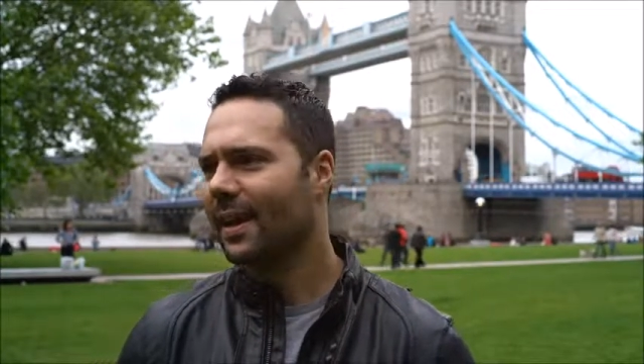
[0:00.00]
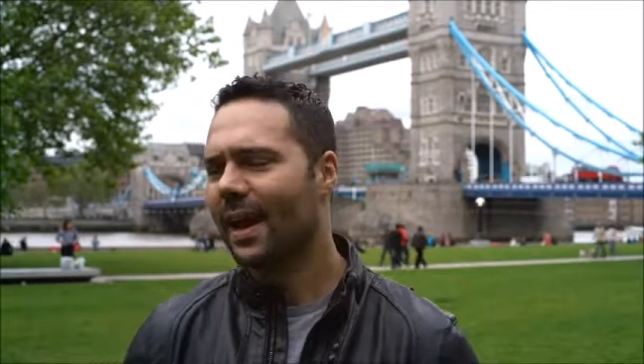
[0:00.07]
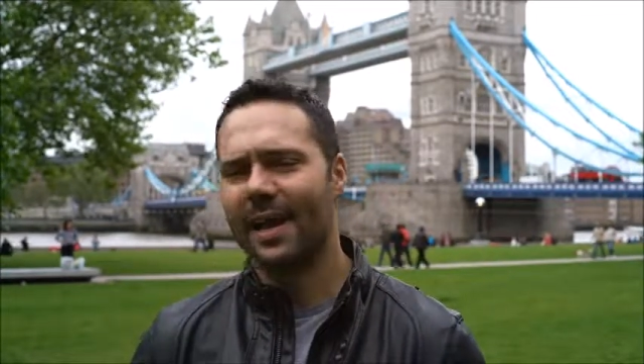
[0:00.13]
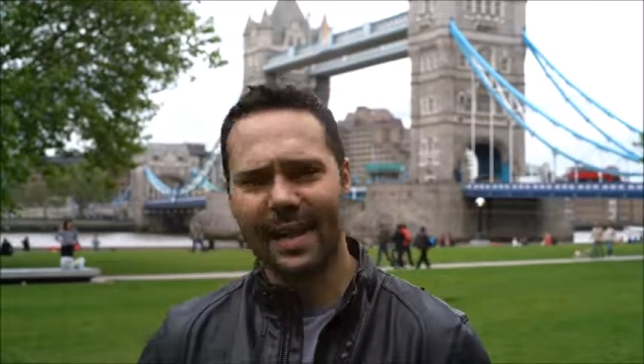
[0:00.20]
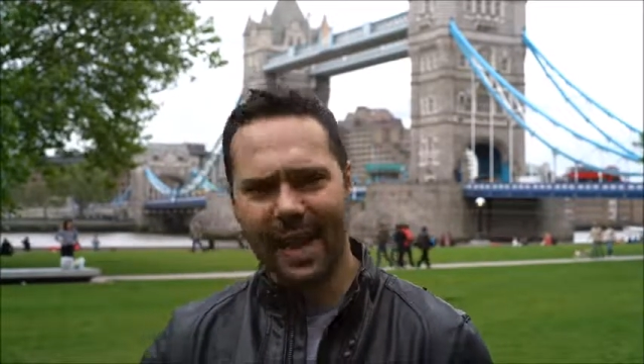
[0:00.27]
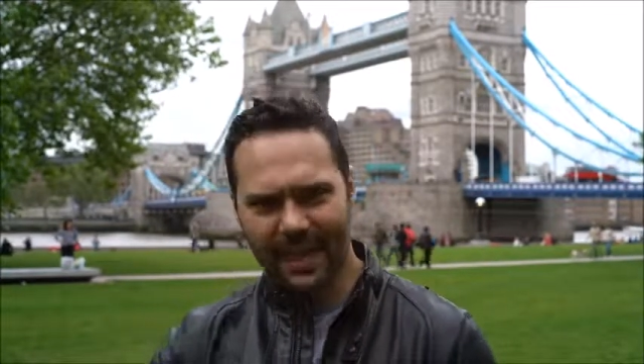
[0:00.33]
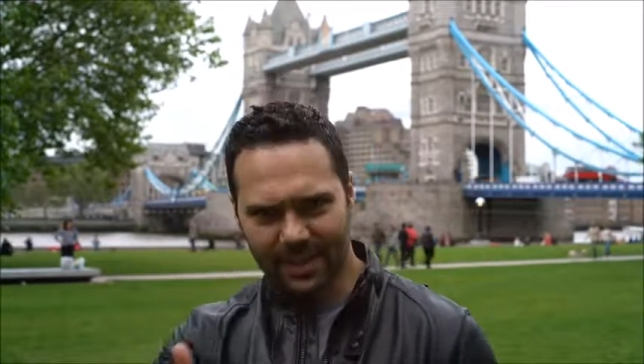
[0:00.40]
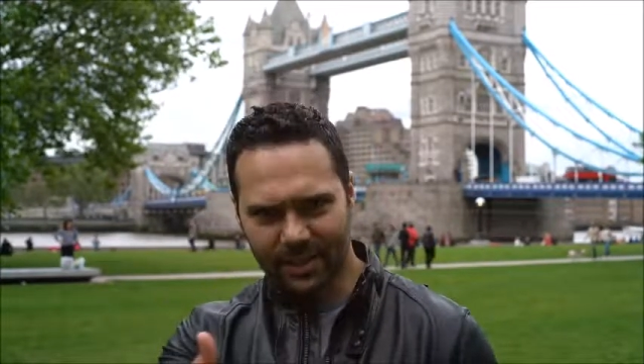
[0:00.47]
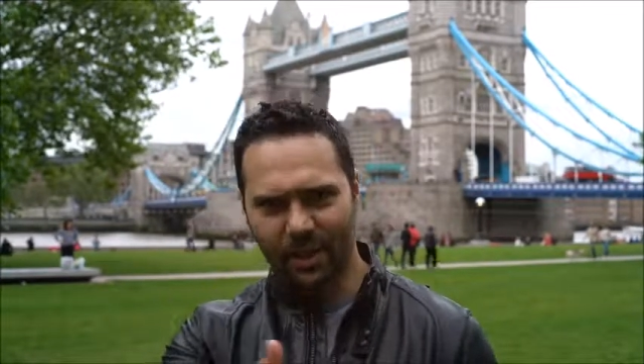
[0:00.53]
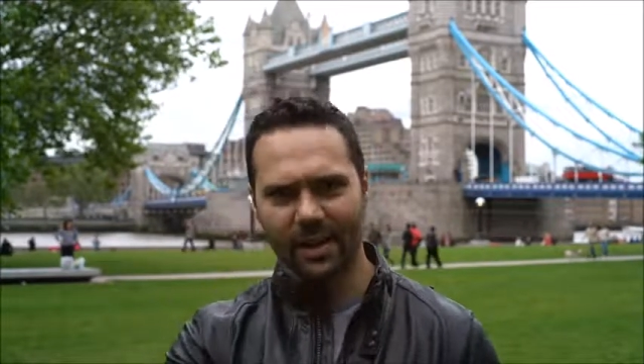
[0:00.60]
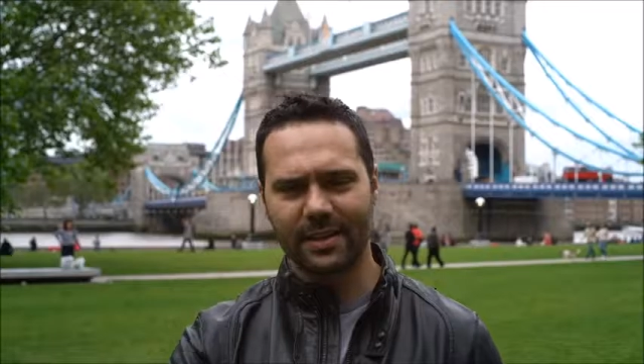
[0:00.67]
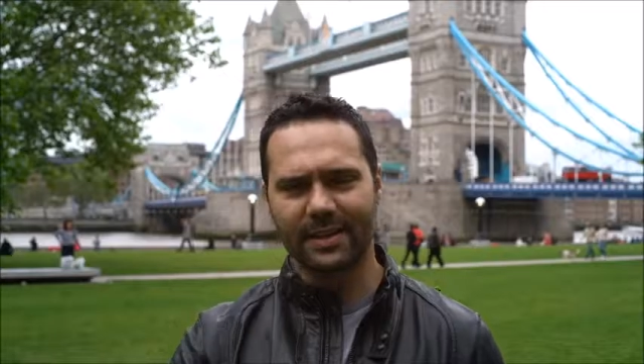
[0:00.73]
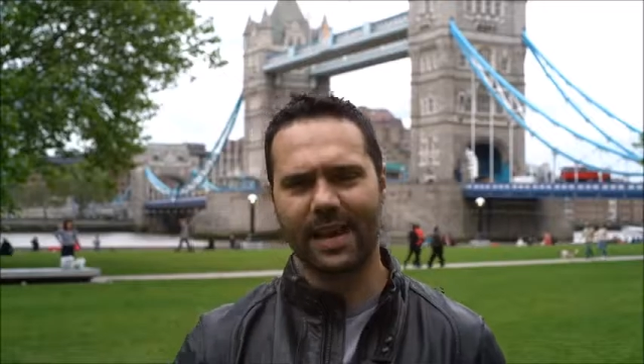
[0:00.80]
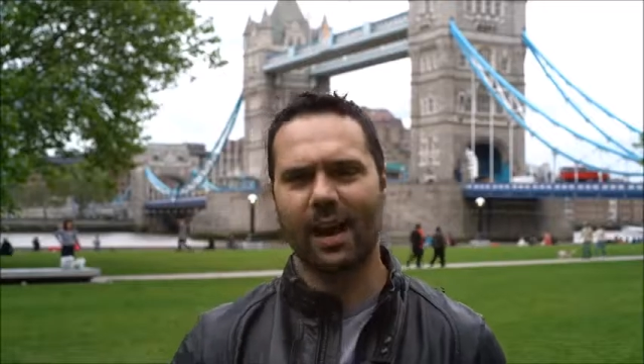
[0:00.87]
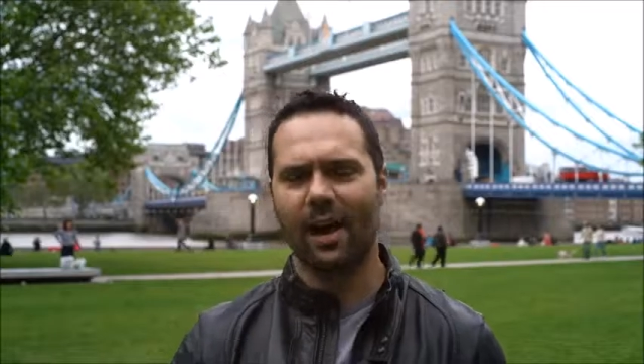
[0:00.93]
again
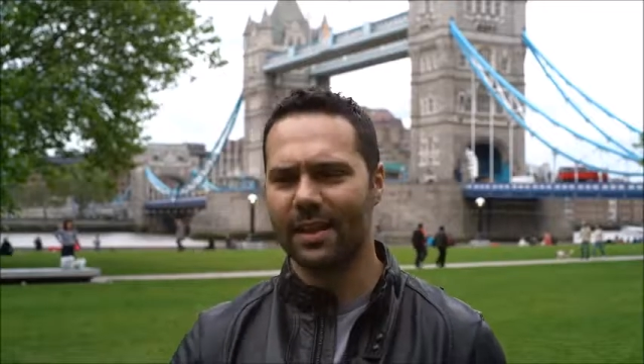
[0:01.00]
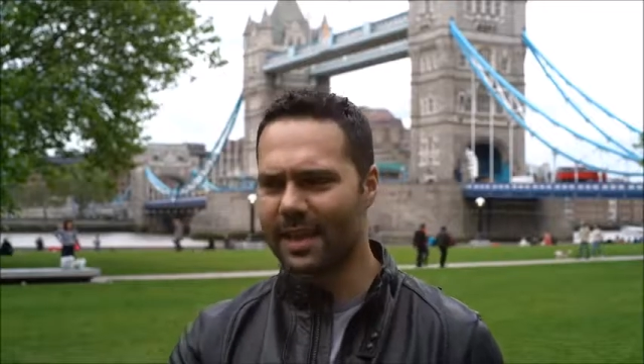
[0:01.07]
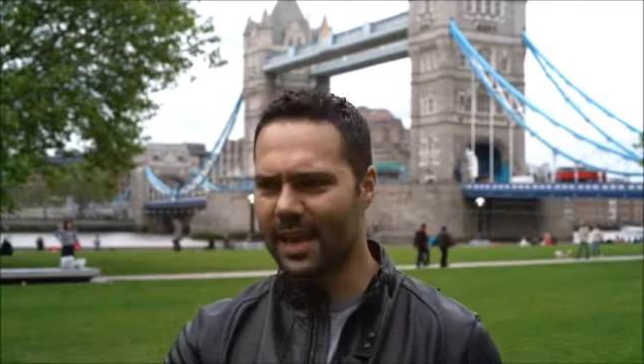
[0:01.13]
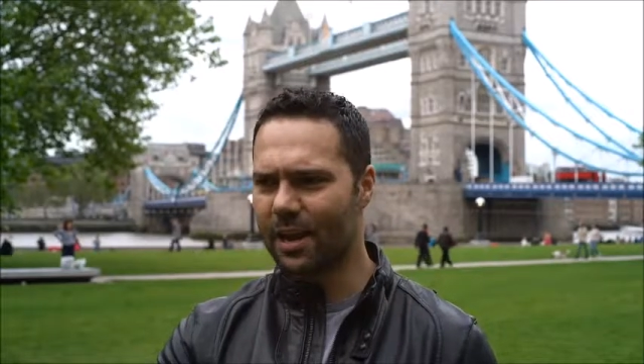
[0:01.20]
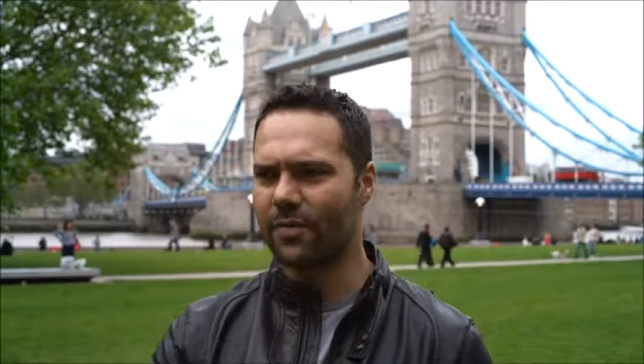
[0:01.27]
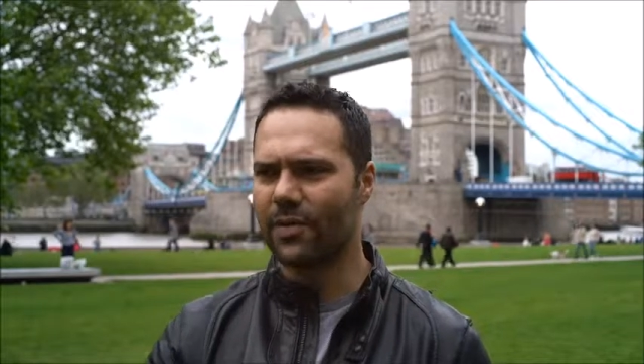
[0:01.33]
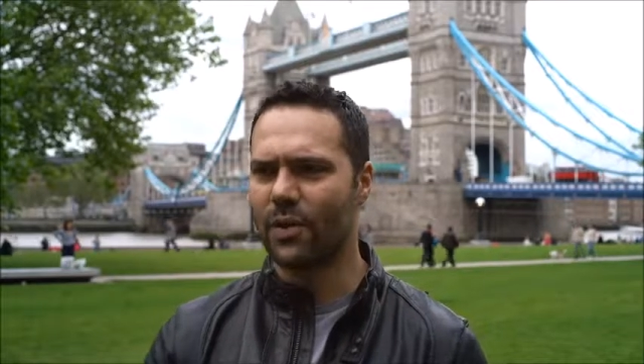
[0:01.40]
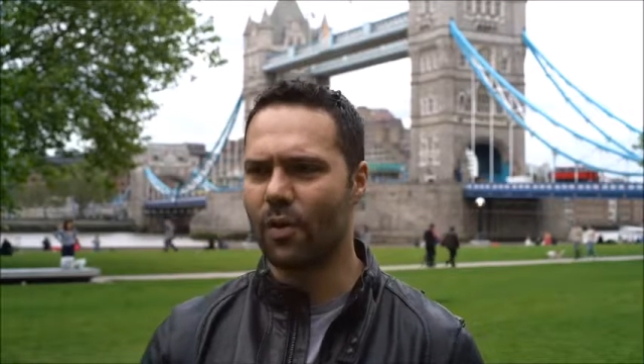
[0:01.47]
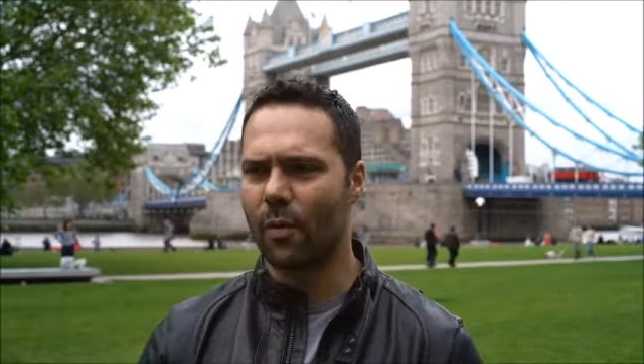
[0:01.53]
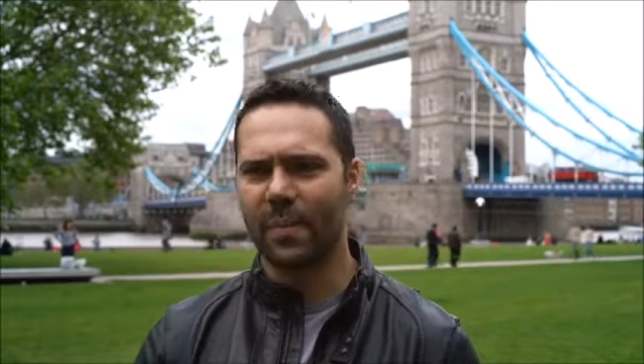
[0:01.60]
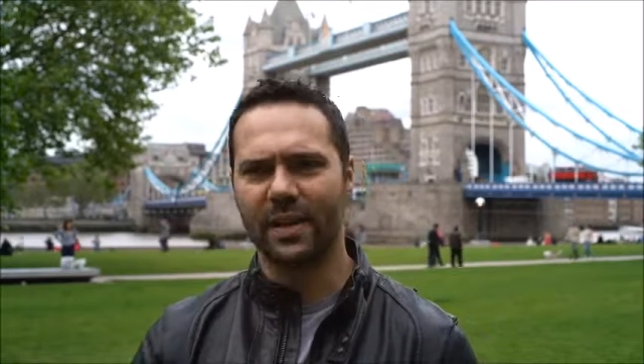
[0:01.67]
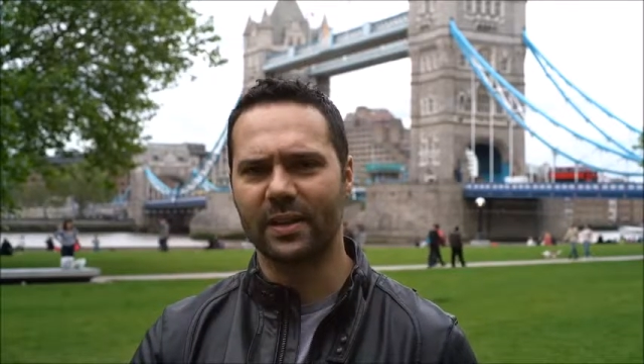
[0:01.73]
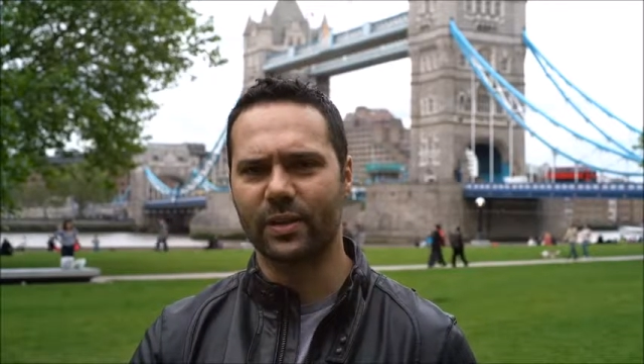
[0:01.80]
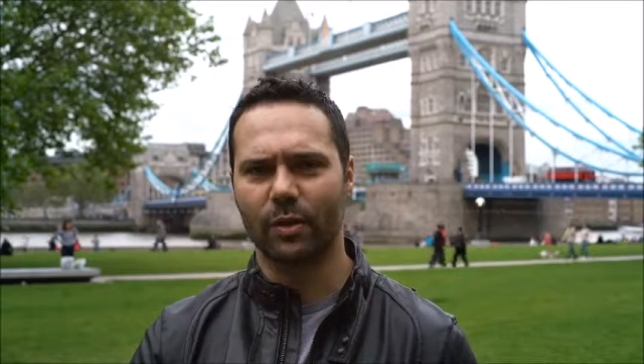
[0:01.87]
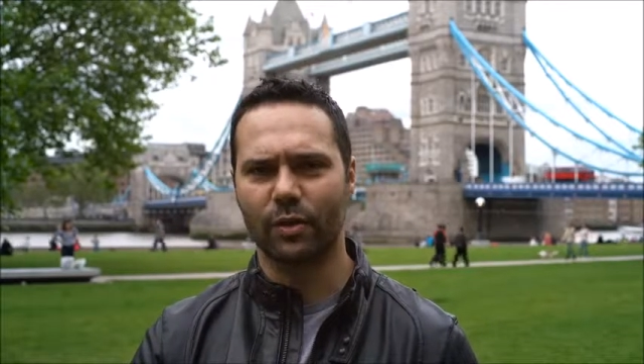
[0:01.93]
tied to that idea of the
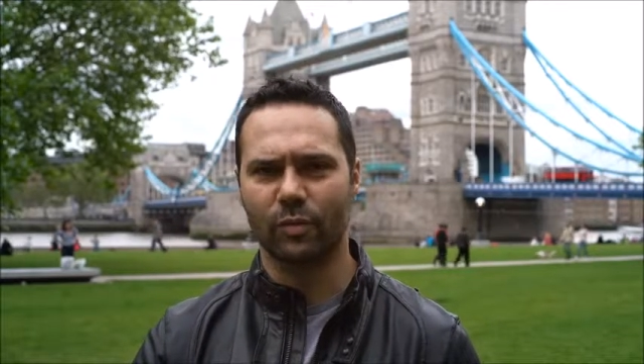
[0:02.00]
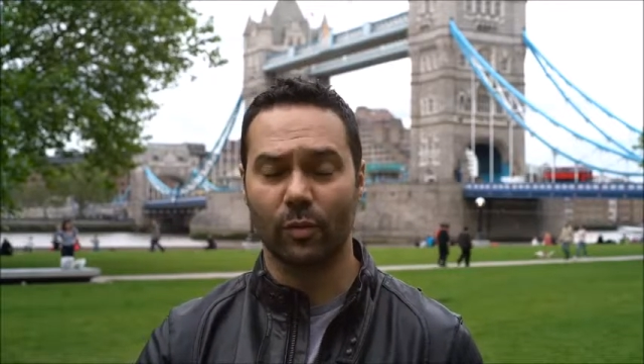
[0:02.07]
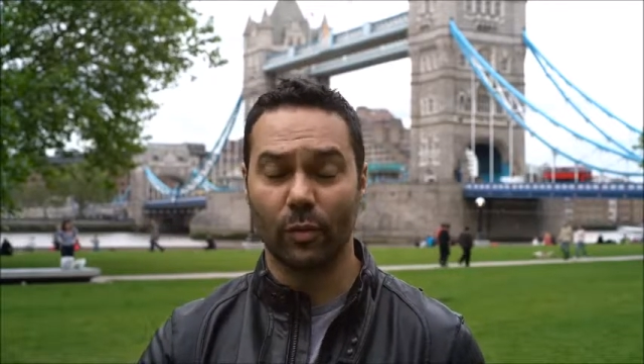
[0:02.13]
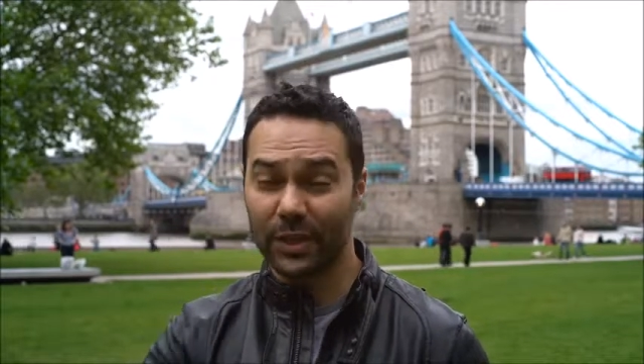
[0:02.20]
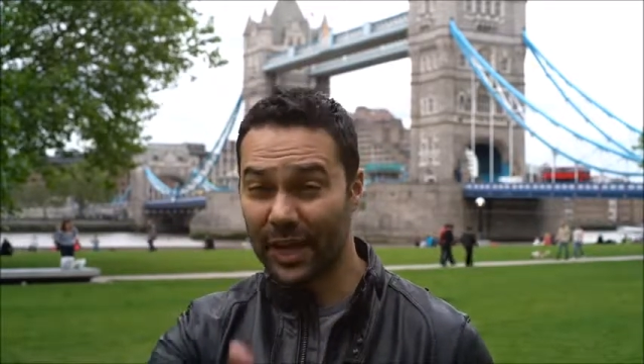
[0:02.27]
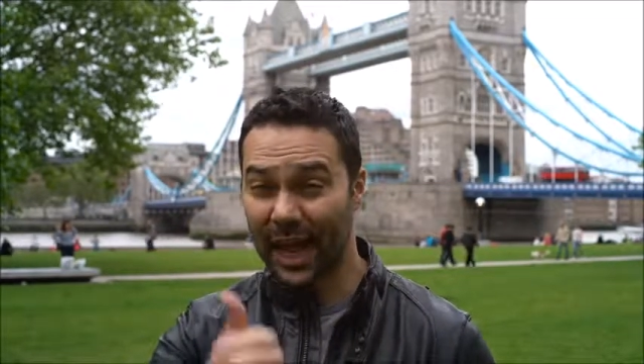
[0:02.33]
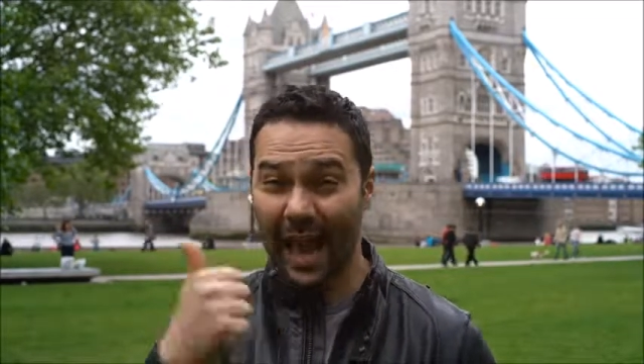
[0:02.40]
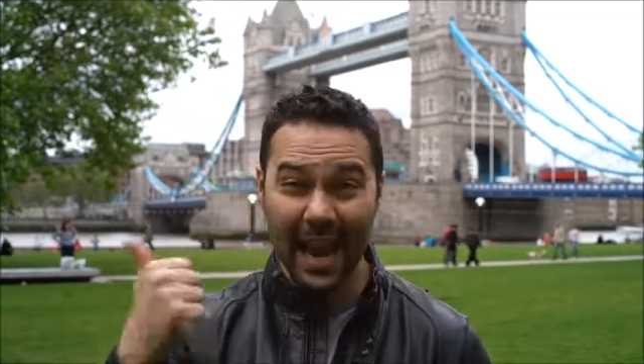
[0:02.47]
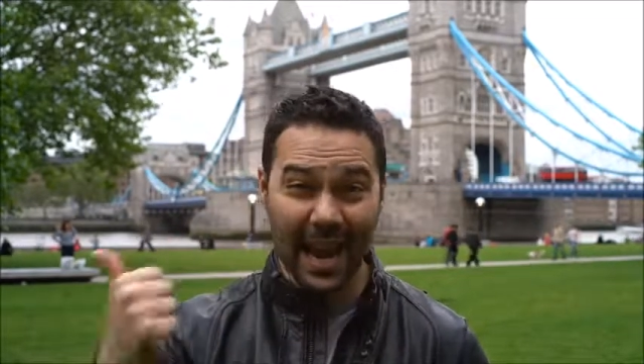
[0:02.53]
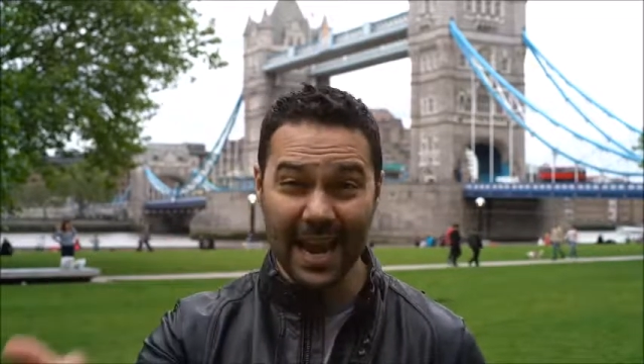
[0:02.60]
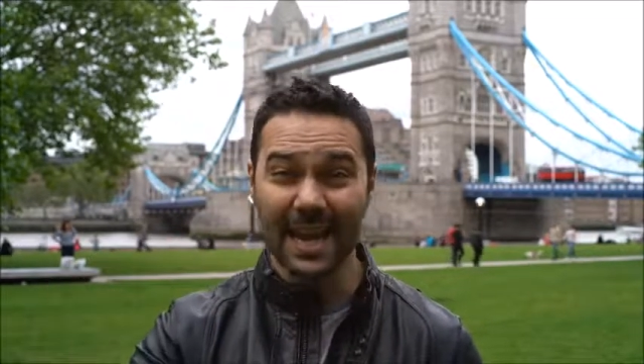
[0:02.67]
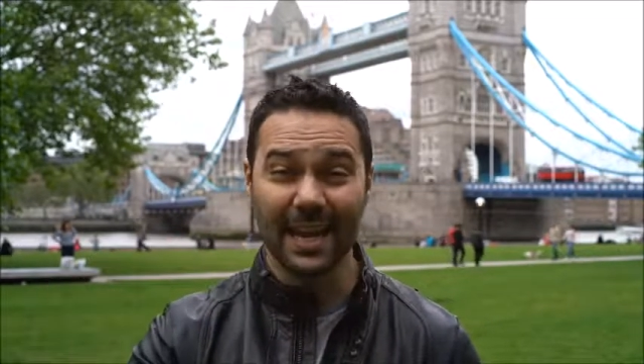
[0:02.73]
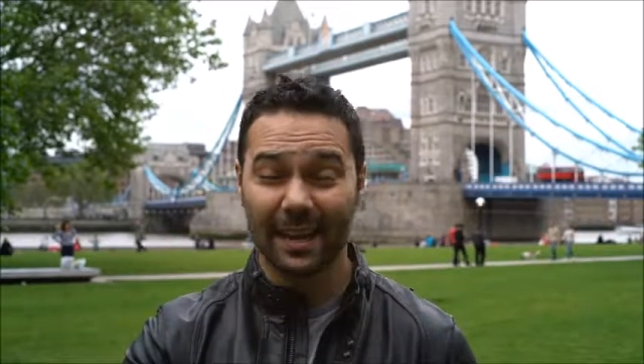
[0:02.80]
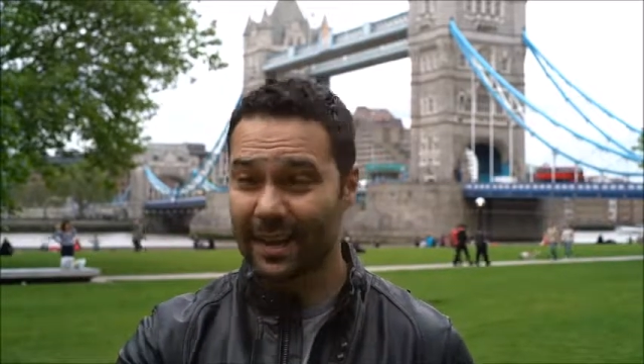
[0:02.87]
European social model, which A,